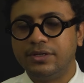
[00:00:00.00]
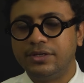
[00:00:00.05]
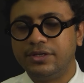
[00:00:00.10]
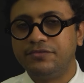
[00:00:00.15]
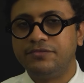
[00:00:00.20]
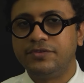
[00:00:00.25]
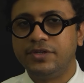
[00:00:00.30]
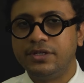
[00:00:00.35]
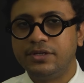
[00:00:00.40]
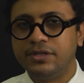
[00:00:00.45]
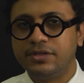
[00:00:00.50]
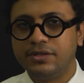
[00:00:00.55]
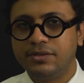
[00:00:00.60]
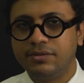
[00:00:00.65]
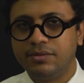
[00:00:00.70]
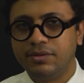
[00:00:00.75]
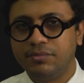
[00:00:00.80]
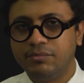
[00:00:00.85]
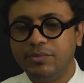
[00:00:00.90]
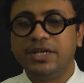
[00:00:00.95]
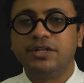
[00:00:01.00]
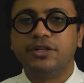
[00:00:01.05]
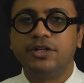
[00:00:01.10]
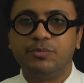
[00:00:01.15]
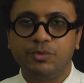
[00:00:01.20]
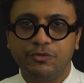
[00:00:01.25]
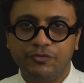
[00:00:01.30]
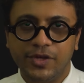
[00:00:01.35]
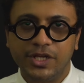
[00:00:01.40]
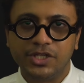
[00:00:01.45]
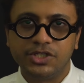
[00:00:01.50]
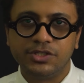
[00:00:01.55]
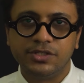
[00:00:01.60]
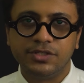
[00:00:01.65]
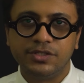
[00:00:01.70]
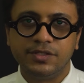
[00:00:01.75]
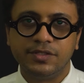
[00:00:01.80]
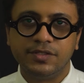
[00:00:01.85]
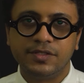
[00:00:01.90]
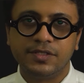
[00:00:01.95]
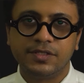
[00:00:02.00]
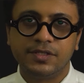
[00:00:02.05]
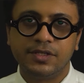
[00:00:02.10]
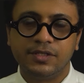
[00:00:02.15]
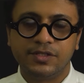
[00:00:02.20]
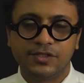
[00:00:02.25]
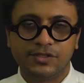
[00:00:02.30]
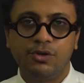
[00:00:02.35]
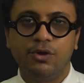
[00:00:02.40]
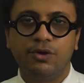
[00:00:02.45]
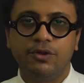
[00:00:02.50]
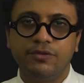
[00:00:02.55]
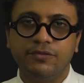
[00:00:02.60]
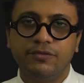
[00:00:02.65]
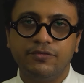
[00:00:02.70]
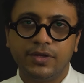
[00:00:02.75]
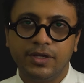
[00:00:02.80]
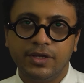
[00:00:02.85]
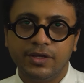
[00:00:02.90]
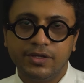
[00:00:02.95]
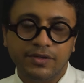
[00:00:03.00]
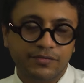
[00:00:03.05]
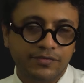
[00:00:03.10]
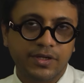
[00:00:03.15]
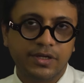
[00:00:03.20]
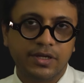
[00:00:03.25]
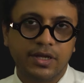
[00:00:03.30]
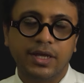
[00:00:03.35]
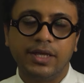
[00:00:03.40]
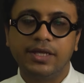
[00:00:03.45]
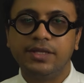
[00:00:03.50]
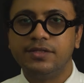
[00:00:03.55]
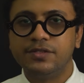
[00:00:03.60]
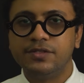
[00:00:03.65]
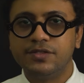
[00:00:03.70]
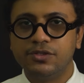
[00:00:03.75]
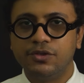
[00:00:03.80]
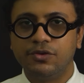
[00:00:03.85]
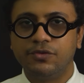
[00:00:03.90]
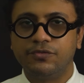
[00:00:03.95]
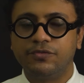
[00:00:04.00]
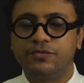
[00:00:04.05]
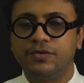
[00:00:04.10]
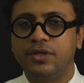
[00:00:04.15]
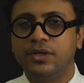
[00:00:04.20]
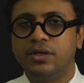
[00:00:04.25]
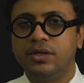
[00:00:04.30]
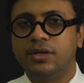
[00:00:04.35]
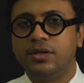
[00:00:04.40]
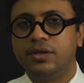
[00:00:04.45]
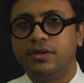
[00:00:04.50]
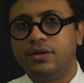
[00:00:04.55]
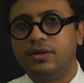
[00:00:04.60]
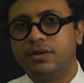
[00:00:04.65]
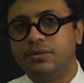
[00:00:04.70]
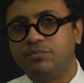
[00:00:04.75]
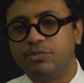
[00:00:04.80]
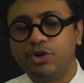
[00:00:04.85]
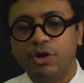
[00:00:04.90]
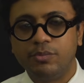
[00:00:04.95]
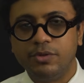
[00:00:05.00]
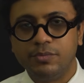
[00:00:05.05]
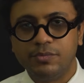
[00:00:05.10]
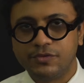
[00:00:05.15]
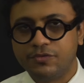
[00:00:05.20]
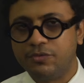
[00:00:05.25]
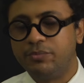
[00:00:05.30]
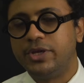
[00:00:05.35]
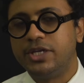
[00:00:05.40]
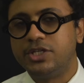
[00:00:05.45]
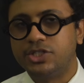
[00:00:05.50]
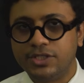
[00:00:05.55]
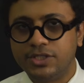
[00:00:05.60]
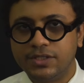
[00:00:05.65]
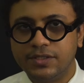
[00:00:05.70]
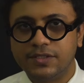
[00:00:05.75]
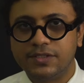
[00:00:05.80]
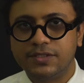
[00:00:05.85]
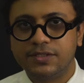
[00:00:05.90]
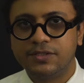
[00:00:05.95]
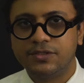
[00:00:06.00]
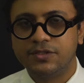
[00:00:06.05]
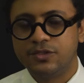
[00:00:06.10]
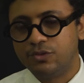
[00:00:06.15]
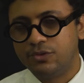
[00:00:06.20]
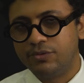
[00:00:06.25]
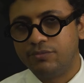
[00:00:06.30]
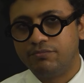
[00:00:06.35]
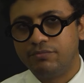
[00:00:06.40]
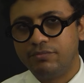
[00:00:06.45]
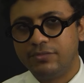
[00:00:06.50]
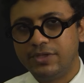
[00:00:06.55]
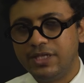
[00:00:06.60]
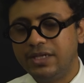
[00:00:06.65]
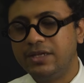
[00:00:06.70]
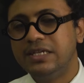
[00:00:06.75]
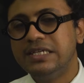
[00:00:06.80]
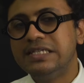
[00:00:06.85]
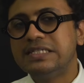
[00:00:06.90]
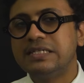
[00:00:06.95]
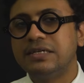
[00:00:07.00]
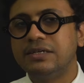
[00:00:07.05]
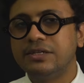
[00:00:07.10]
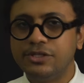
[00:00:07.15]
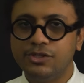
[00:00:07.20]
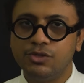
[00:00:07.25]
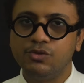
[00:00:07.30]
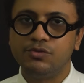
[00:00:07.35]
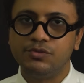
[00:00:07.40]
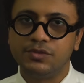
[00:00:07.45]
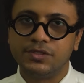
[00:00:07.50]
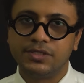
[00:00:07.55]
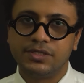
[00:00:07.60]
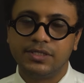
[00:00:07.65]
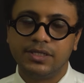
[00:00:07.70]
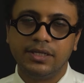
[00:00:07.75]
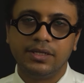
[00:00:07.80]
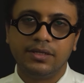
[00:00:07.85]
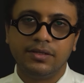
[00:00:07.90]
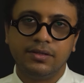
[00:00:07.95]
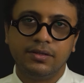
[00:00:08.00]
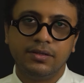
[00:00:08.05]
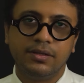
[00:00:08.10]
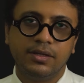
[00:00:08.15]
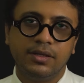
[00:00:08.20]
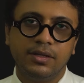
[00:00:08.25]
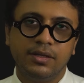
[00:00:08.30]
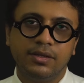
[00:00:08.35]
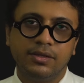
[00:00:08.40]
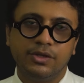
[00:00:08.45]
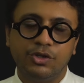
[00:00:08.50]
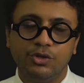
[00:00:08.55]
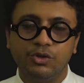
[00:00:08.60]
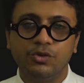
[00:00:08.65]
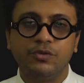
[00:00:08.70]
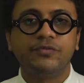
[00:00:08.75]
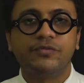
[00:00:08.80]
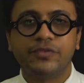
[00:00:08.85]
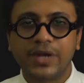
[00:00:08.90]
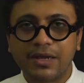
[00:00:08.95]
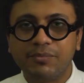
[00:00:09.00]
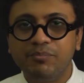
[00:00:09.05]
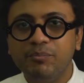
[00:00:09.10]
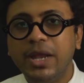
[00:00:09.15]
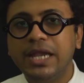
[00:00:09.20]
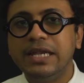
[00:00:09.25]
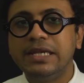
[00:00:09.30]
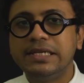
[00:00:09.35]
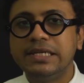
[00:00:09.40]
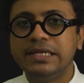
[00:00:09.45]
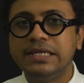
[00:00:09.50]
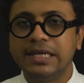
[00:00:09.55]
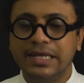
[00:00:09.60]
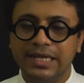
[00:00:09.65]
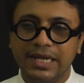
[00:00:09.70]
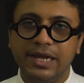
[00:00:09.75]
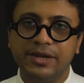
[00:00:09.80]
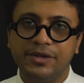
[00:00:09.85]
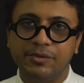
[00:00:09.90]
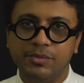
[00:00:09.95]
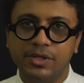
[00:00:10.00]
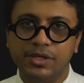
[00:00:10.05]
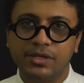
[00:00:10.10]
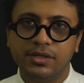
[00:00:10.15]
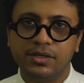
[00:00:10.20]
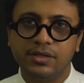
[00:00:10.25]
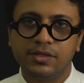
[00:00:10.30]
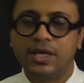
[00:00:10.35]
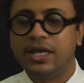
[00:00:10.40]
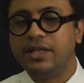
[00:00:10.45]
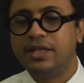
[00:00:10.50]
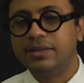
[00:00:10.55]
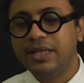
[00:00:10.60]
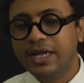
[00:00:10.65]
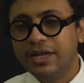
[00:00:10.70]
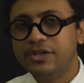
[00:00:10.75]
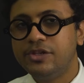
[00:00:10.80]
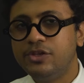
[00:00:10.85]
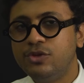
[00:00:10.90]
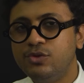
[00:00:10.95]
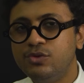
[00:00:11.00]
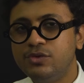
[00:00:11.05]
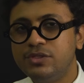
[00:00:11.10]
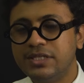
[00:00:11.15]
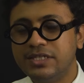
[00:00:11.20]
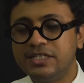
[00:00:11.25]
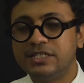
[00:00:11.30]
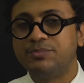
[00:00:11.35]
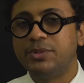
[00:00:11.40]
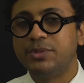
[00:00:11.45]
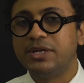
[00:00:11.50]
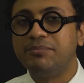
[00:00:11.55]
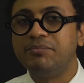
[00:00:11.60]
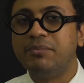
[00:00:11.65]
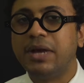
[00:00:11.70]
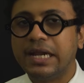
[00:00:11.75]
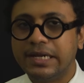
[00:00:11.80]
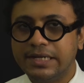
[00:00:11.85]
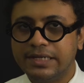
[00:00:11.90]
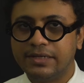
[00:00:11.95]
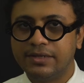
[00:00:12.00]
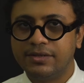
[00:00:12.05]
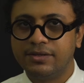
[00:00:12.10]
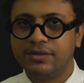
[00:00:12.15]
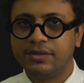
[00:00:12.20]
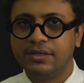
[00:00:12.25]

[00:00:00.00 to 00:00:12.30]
different medical professionals solve different kinds of problems for patients. So there is a use in, fragmenting anatomy, and that use is pragmatic.